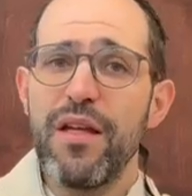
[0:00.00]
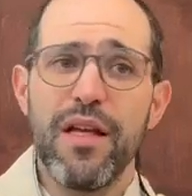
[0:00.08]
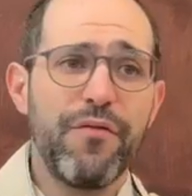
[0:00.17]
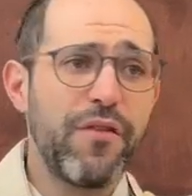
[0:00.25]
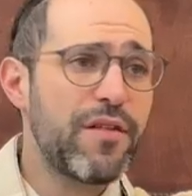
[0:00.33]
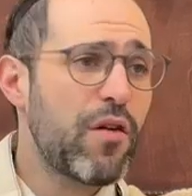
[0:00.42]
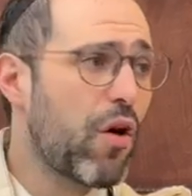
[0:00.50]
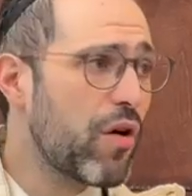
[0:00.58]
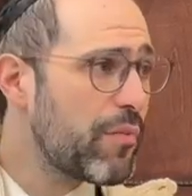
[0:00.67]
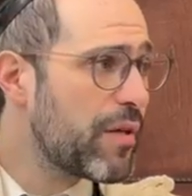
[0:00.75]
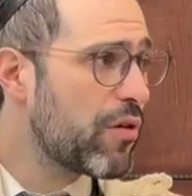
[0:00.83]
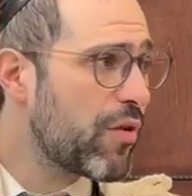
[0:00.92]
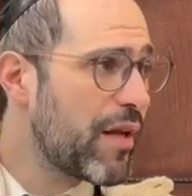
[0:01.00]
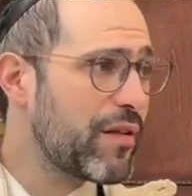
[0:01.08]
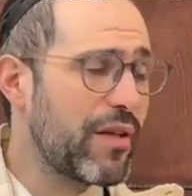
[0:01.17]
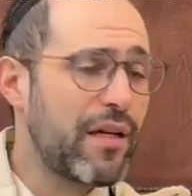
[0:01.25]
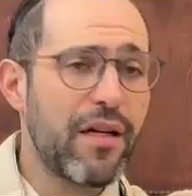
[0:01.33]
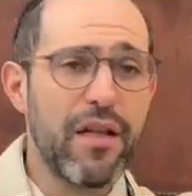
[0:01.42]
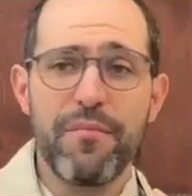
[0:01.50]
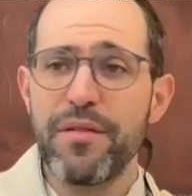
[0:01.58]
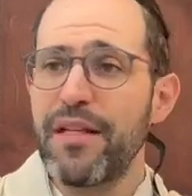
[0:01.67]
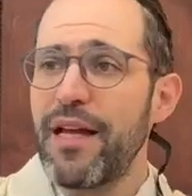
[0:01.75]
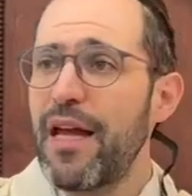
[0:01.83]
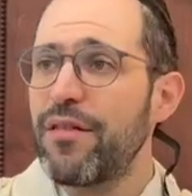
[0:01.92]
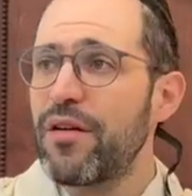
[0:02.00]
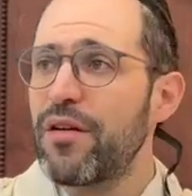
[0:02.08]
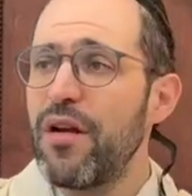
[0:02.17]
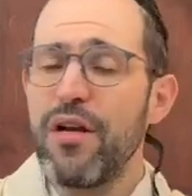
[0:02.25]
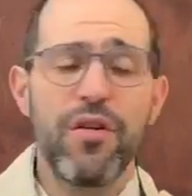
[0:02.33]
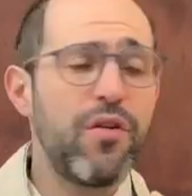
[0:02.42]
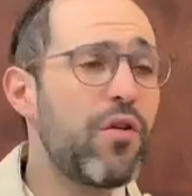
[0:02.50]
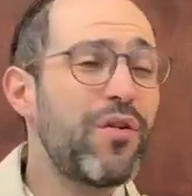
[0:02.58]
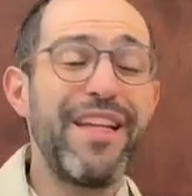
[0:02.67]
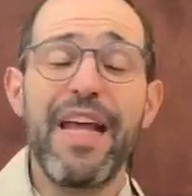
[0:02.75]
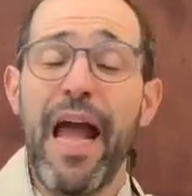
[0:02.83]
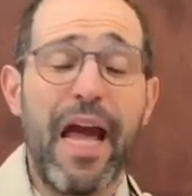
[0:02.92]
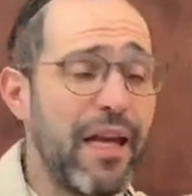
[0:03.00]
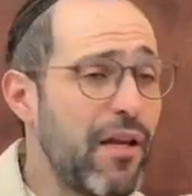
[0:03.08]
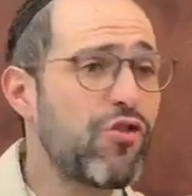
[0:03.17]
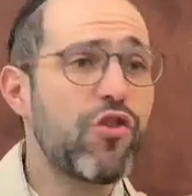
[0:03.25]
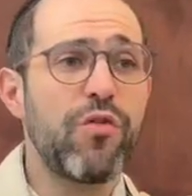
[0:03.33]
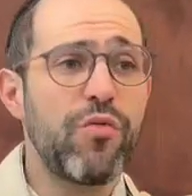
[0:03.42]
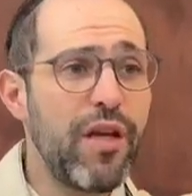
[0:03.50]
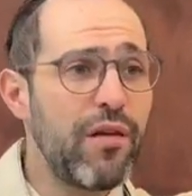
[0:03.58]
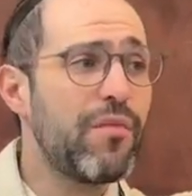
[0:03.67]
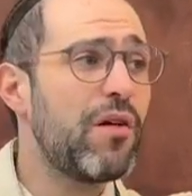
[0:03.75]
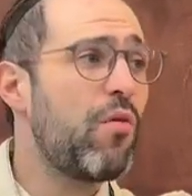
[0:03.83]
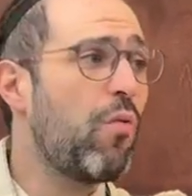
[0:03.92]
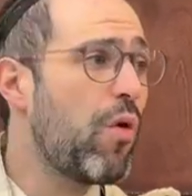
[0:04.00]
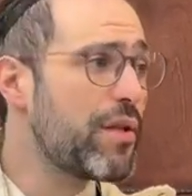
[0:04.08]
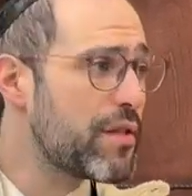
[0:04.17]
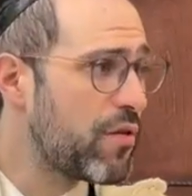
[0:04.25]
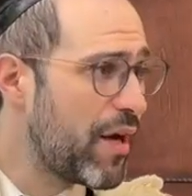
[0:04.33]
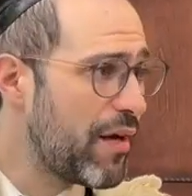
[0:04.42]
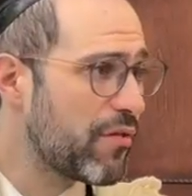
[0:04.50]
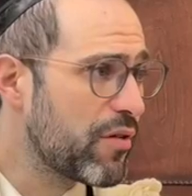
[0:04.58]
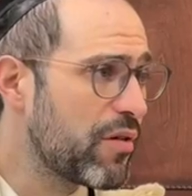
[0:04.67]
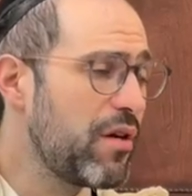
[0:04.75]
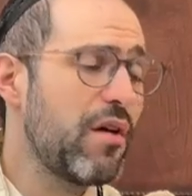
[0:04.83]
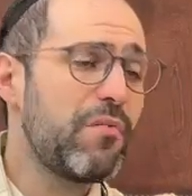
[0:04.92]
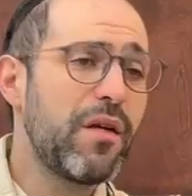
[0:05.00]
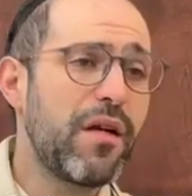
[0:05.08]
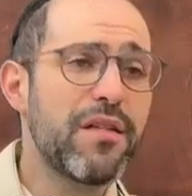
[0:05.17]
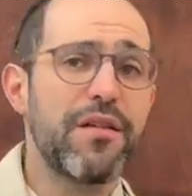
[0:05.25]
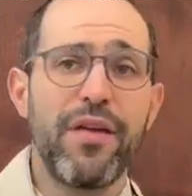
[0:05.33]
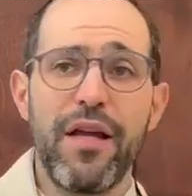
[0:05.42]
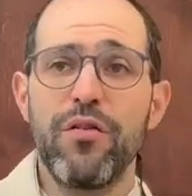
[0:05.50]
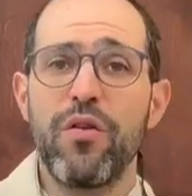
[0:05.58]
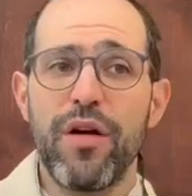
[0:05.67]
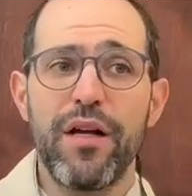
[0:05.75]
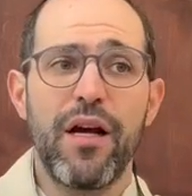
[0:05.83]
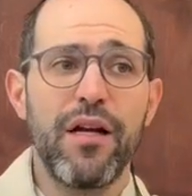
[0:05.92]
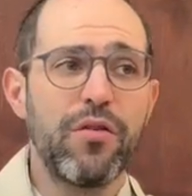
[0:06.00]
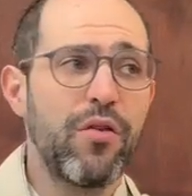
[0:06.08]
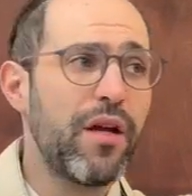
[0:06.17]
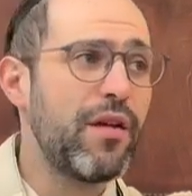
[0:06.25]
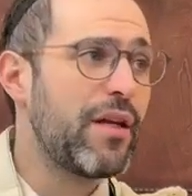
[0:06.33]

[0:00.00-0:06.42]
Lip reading: if it's already been ground and then it clumps together, you don't need any shinuyim whatsoever because of in tochen, achar tochen.